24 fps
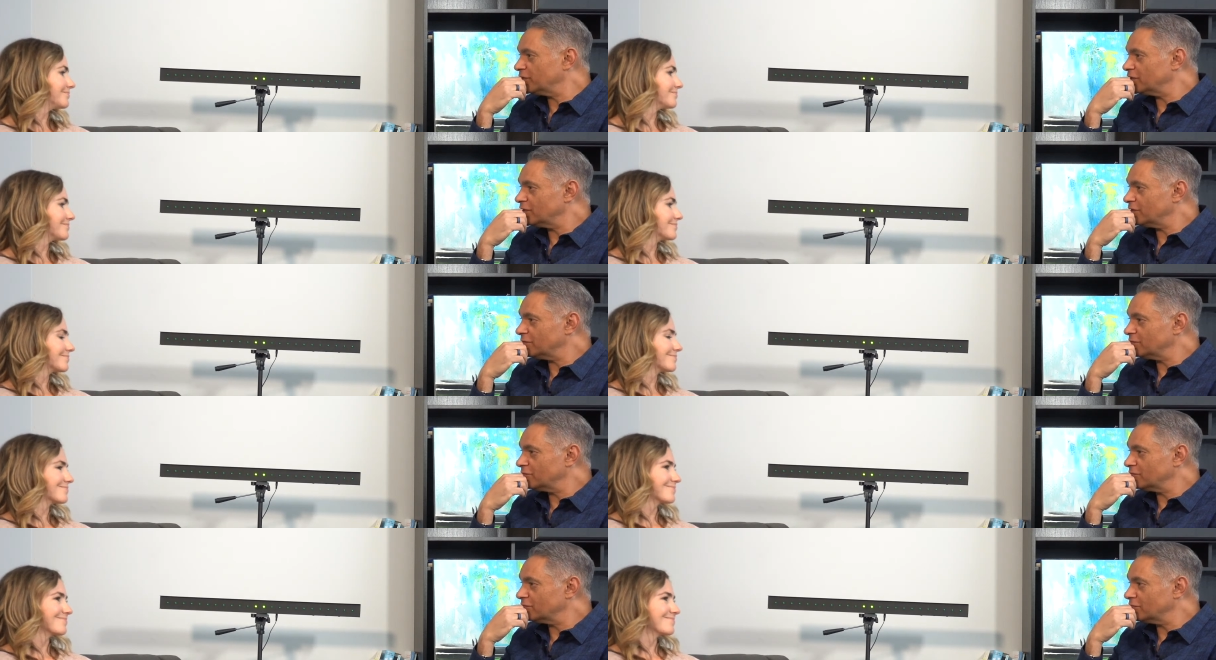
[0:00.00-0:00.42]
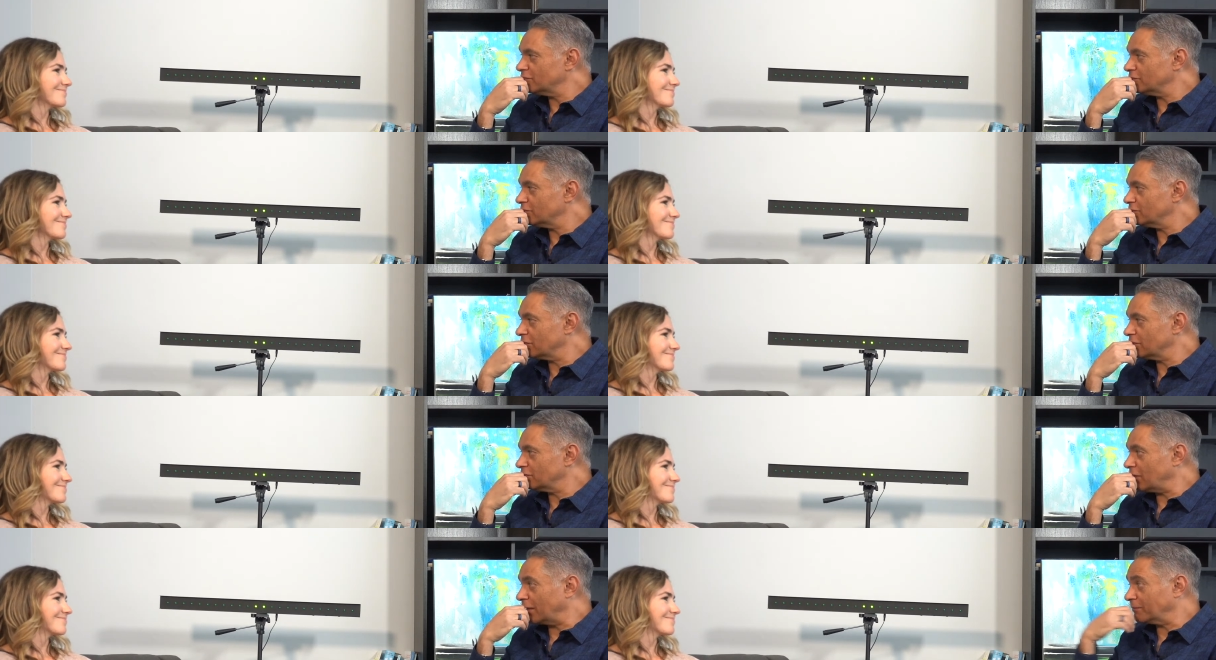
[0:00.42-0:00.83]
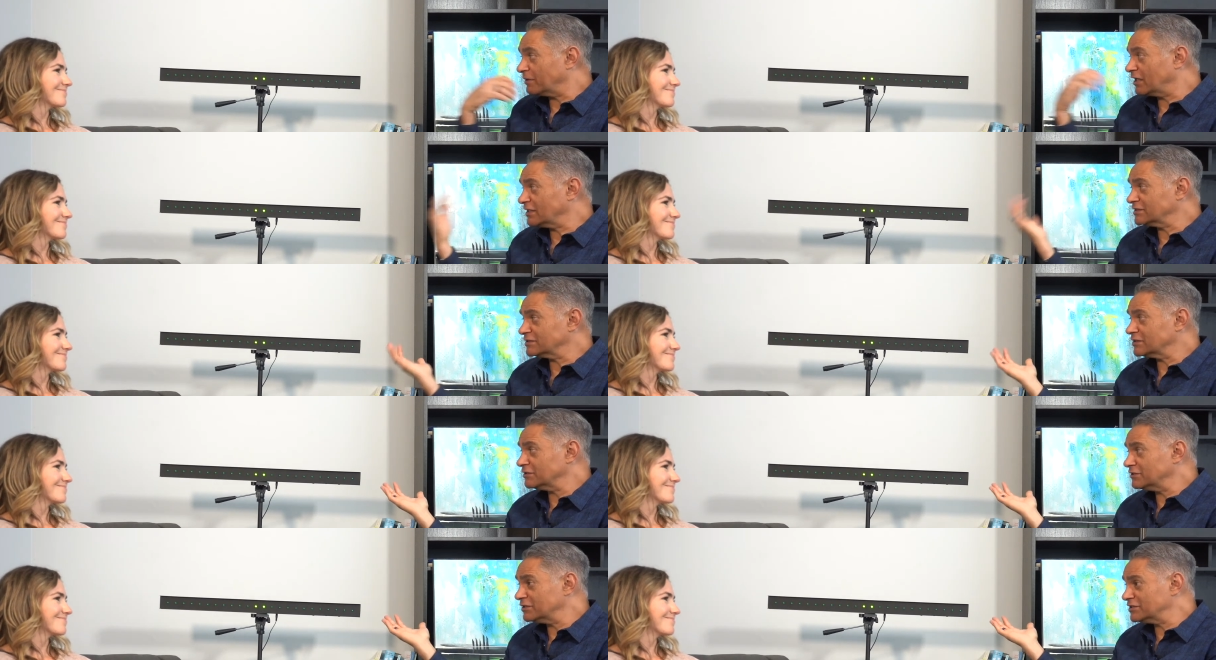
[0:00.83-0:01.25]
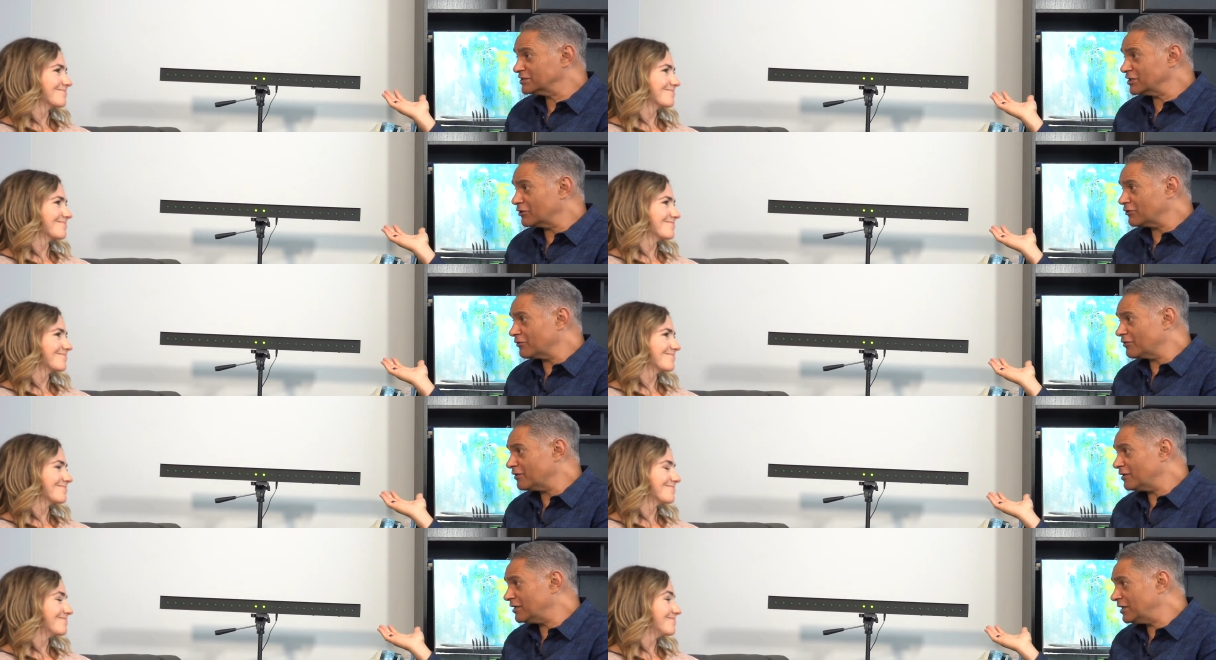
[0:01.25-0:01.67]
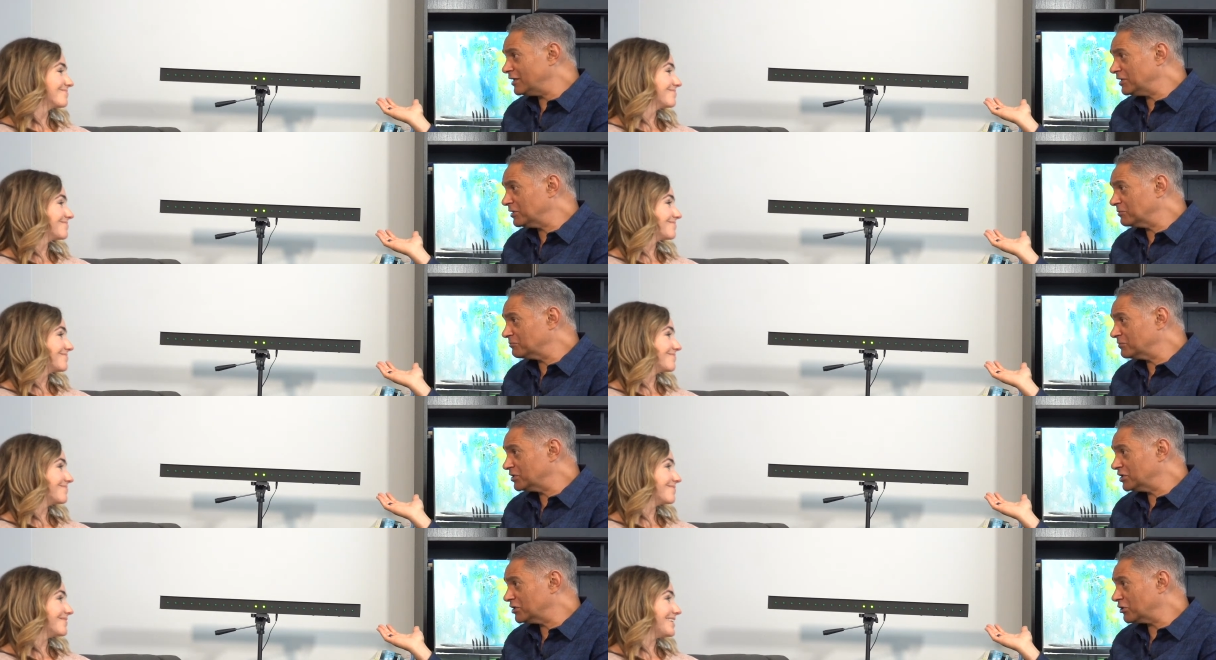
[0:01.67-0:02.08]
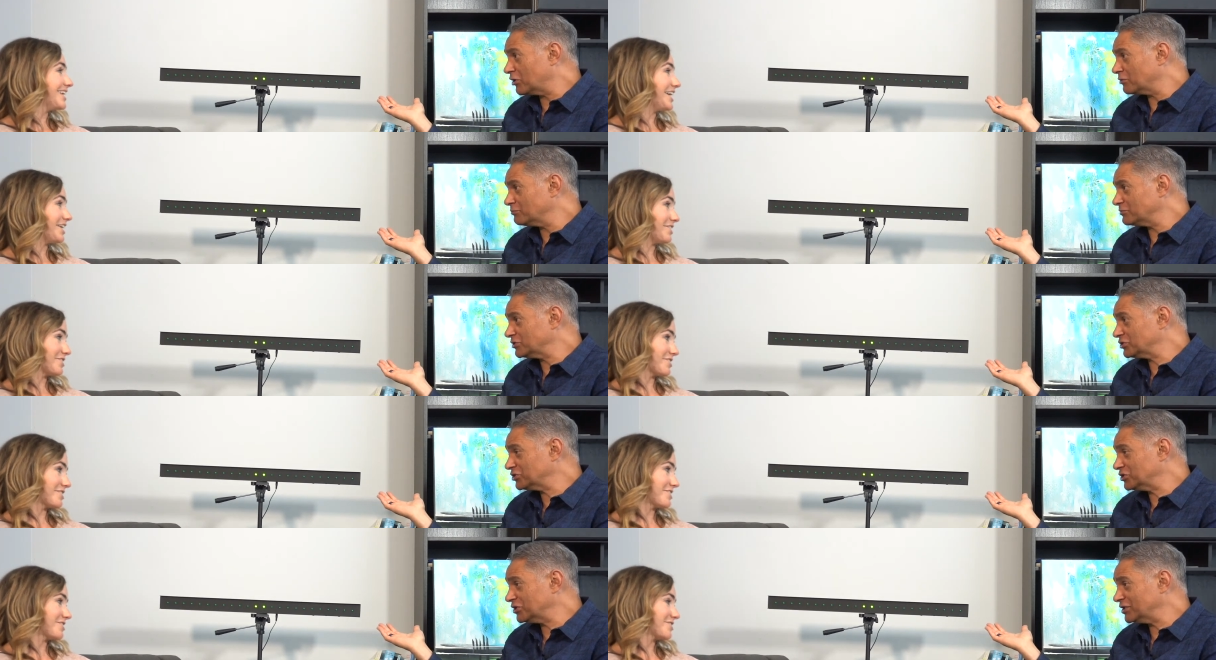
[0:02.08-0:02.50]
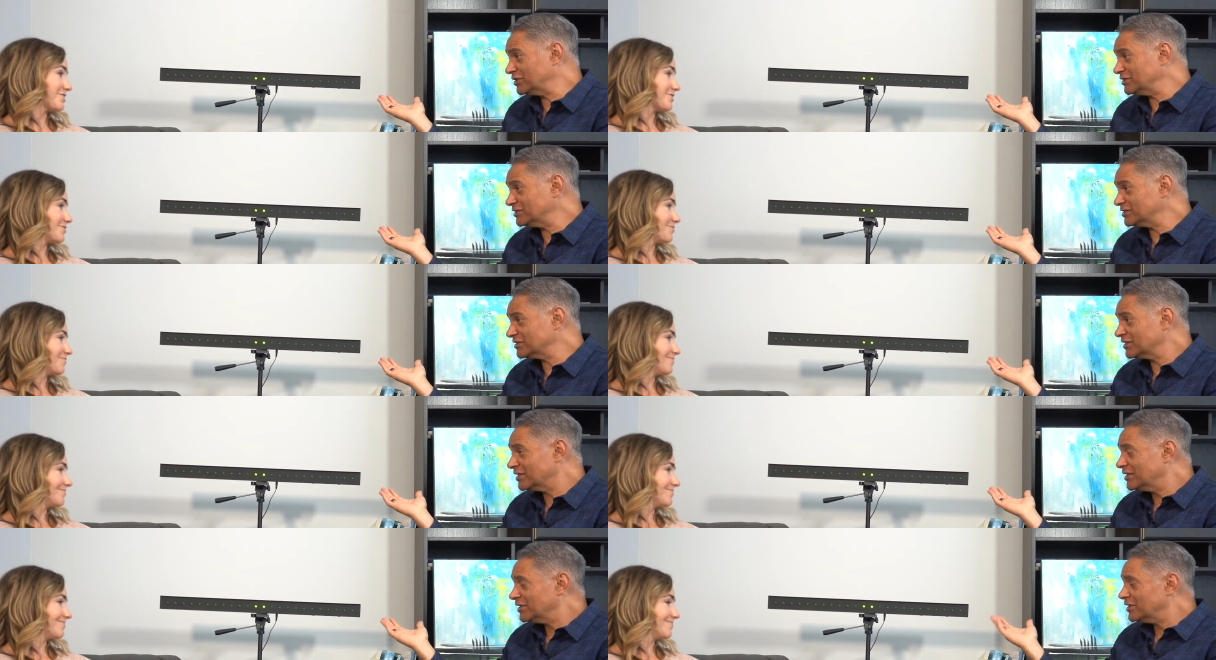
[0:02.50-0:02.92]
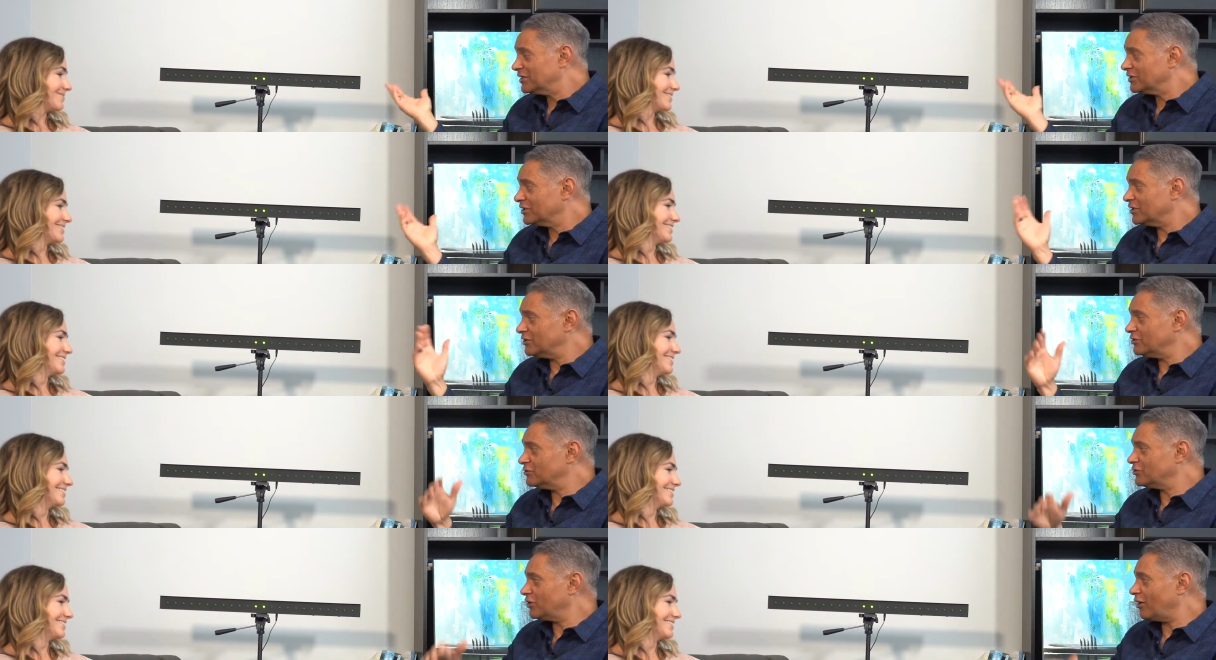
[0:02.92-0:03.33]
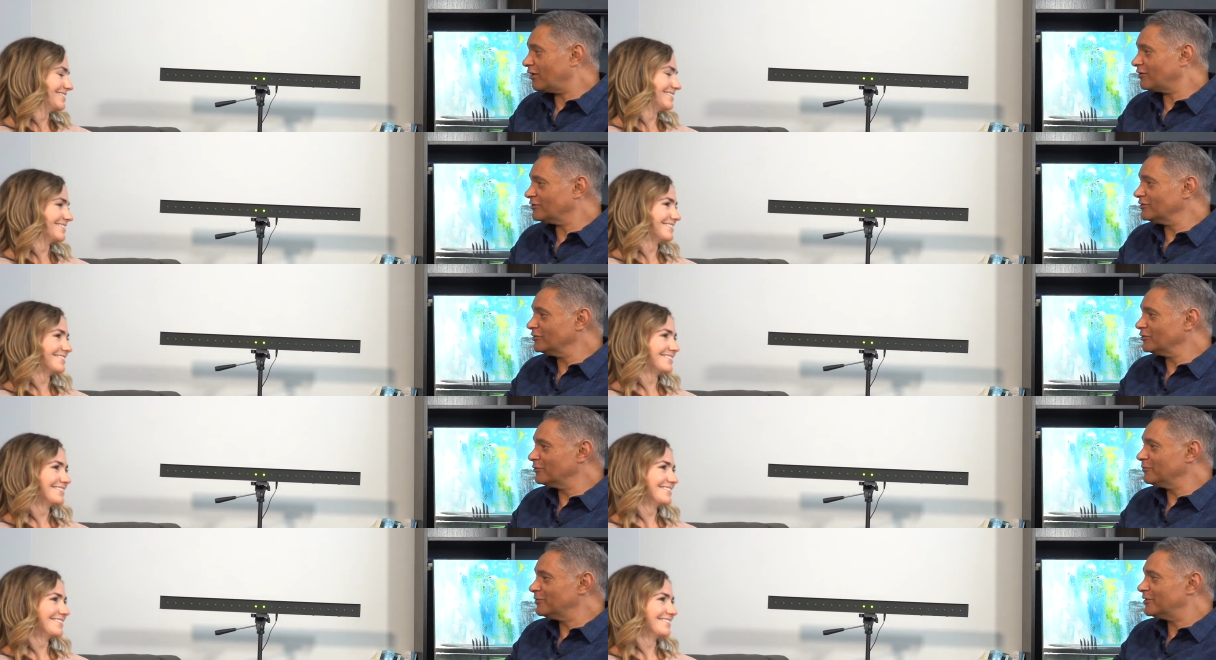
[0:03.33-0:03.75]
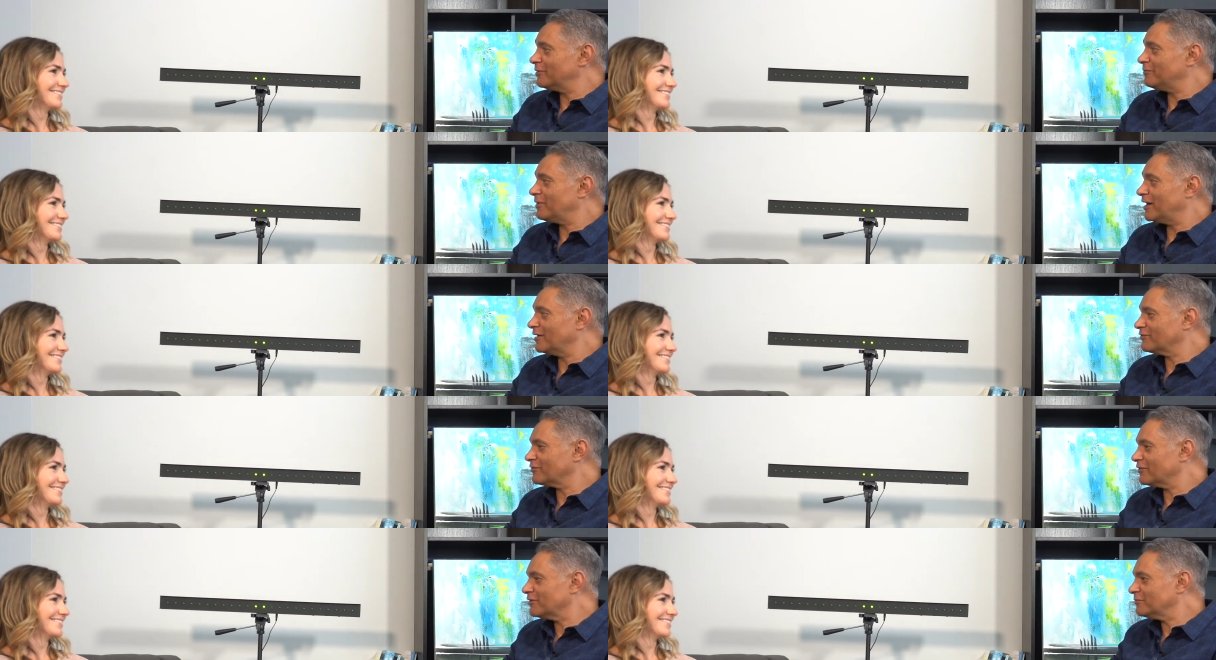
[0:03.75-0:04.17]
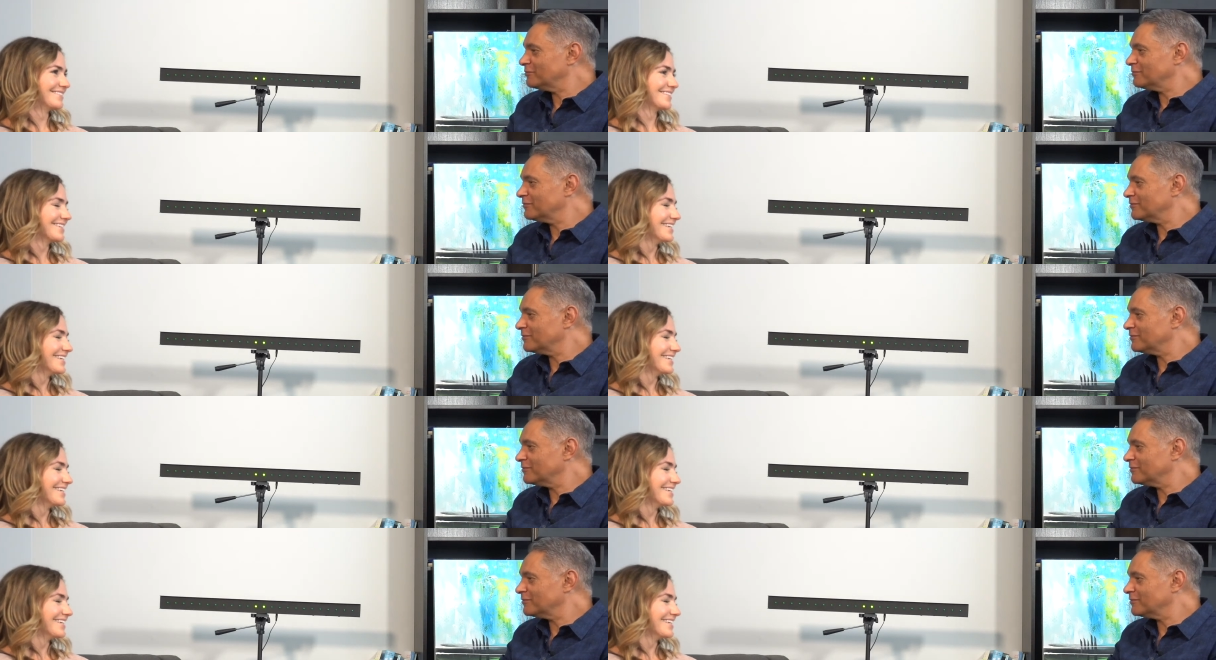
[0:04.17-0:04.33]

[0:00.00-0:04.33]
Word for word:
Speaker 1: that I'm guessing these are the EMDR yes. machines. Can you talk a little bit about them?